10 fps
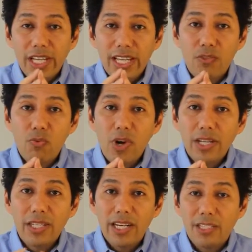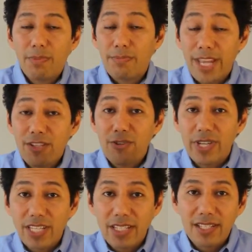is one that is
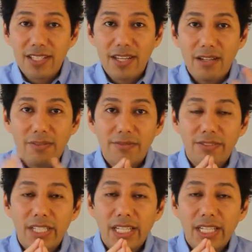perpetuating itself.